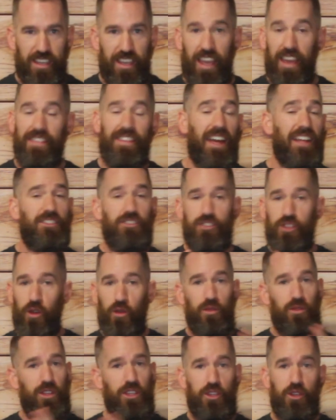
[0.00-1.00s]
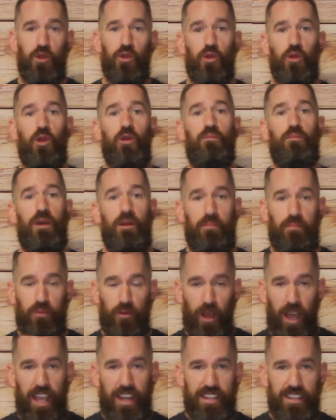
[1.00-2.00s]
And that's totally cool, but
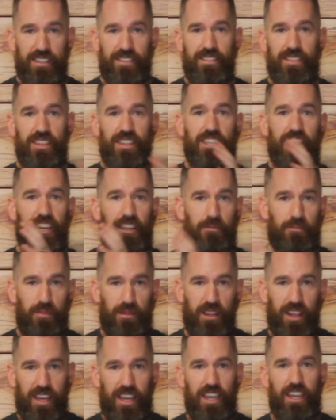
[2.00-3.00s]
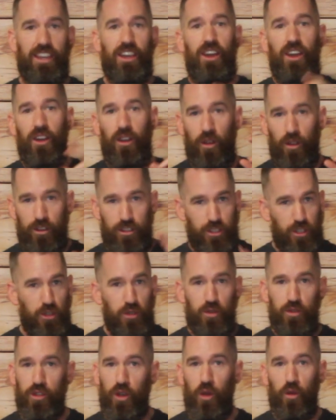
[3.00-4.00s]
practicing and playing are
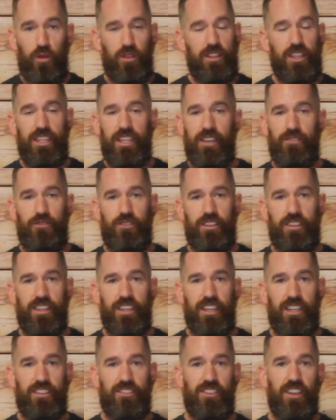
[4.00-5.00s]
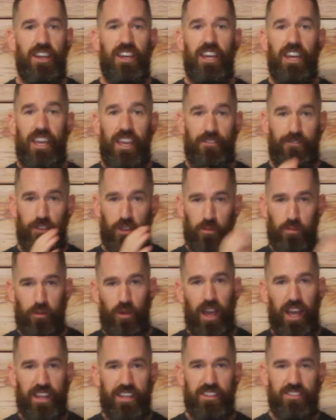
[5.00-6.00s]
2 totally different things. If you're
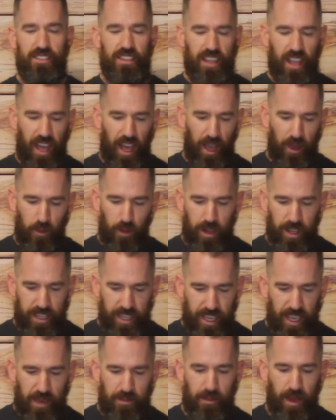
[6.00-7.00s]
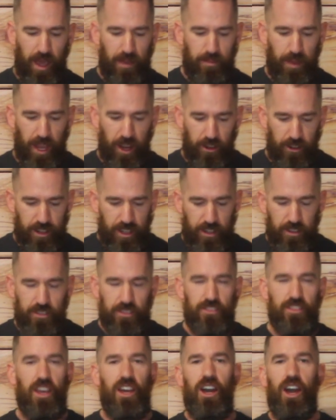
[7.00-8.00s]
practicing, I want to get my
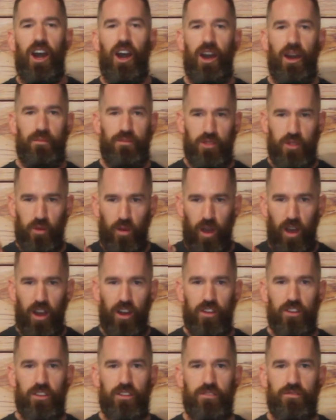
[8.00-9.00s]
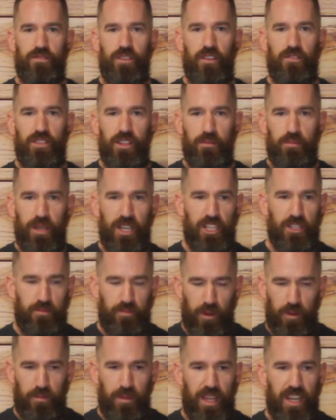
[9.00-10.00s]
paradiddles up to 150 beats
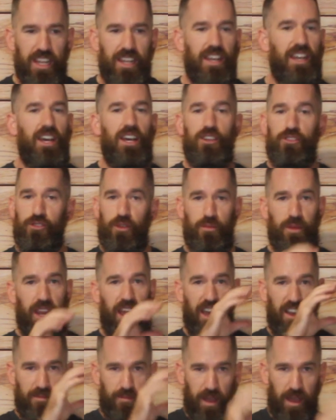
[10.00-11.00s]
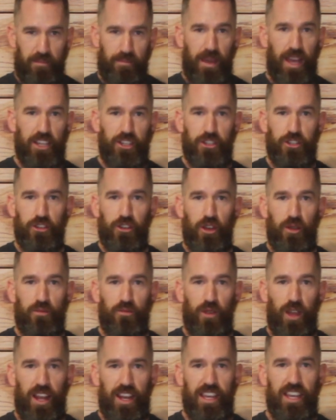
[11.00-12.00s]
per minute, so I'm going to have my metronome
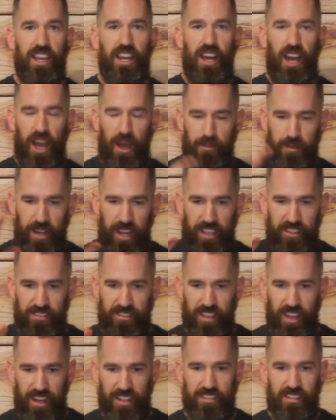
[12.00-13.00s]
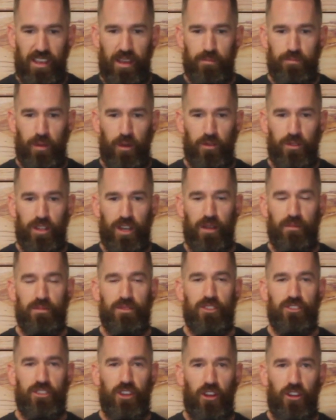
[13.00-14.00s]
ready, I'm going to set a tempo that I'm
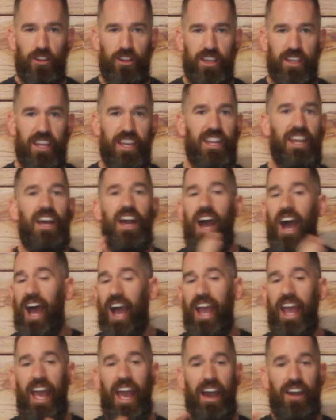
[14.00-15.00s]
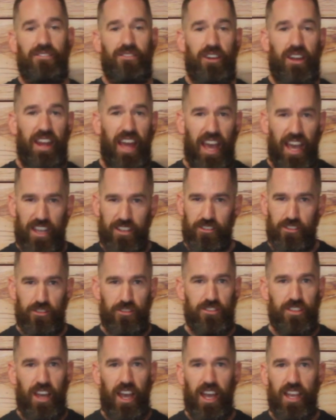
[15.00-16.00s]
starting it, I have an
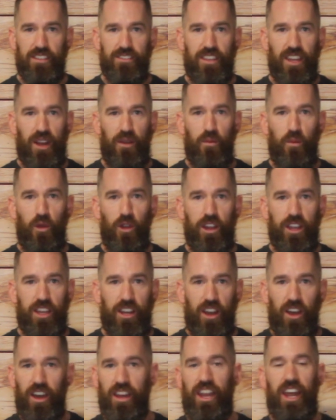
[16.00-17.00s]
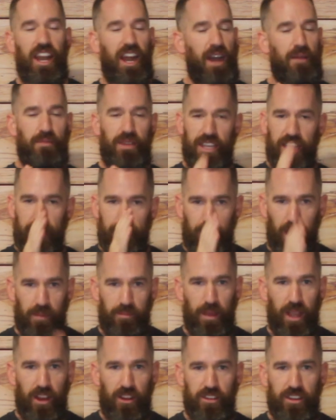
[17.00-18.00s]
exercise that I'm working on, and I'm going to get my
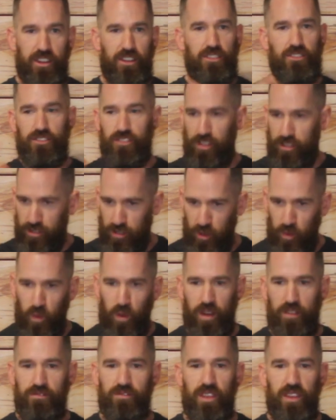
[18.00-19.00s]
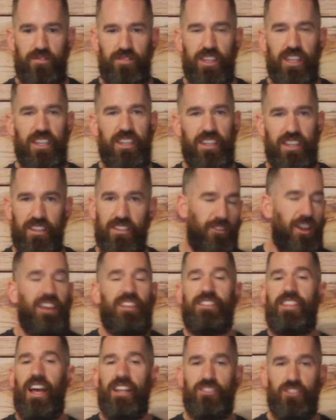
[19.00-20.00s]
paradiddles to 150, right?
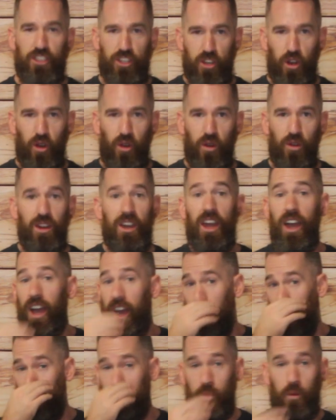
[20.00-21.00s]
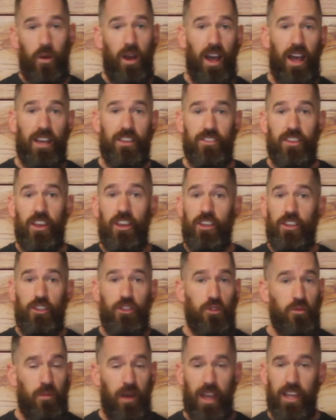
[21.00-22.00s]
That's a goal. Otherwise,
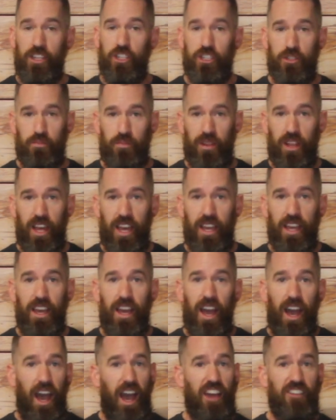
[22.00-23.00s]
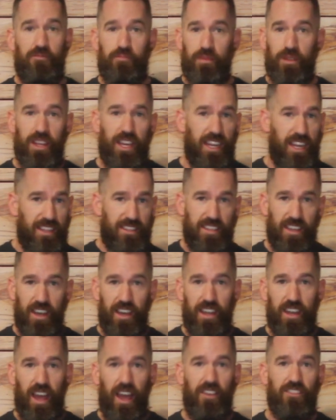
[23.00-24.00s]
you might just play. I've played a
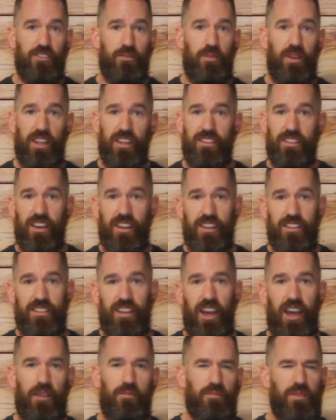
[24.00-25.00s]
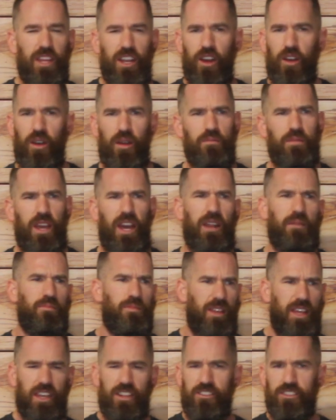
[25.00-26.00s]
ton, I've spent a ton of time, I'm kind of
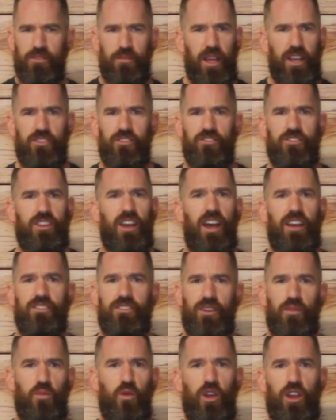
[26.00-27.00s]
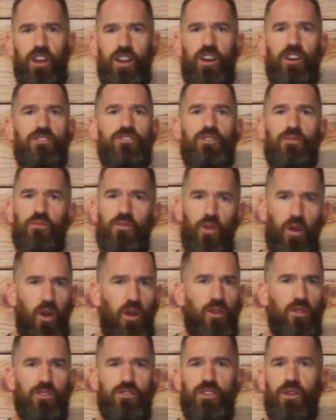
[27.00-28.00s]
playing some exercises, I'm working on some
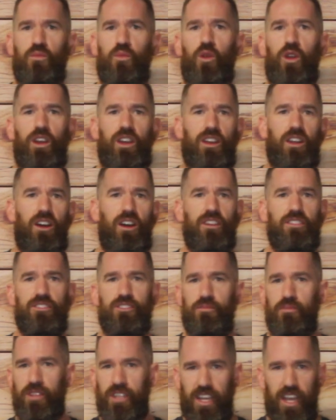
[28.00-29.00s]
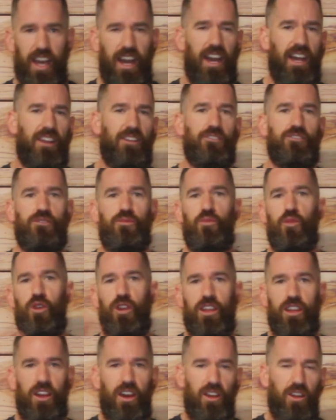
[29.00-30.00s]
rolls, I'm working on some legatos, I'm
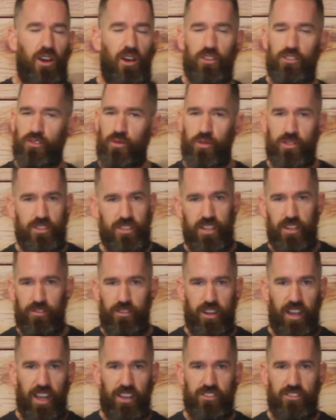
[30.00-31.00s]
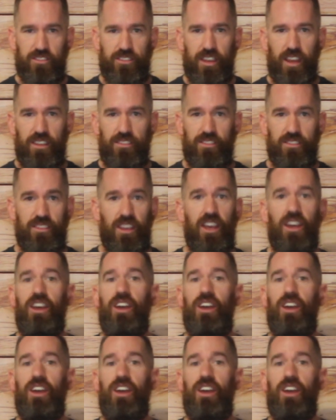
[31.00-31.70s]
working on all sorts of different exercises.